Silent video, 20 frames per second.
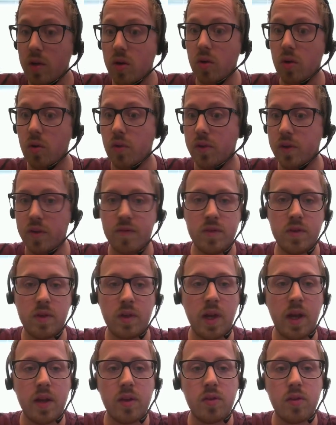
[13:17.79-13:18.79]
all
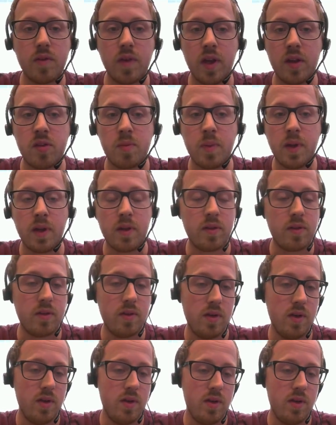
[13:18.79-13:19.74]
different kinds of aspects.